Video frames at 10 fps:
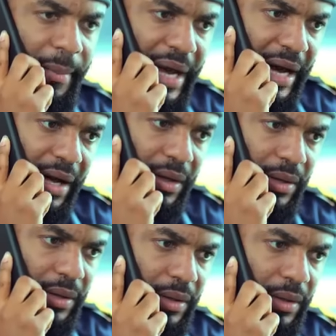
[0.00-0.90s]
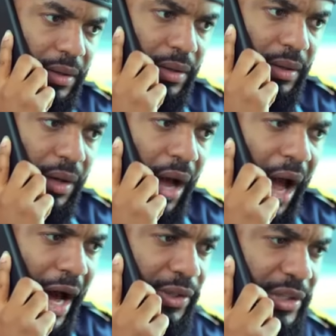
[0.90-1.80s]
Emeka,
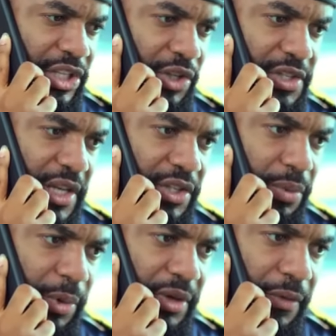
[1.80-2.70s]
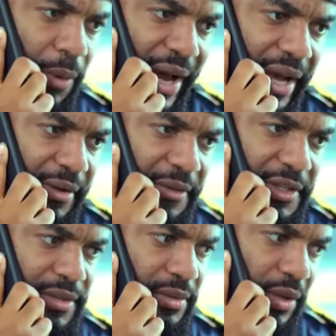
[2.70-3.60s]
I thought I just sent you money for WAEC
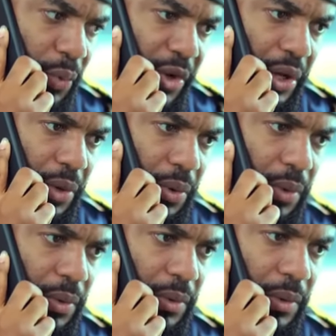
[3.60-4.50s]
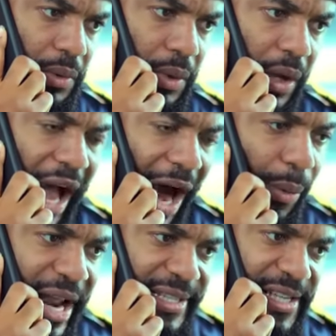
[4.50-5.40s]
fees a week ago.
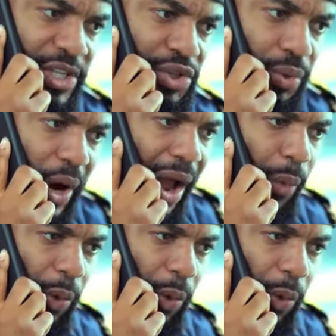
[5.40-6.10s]
And when I sent you, I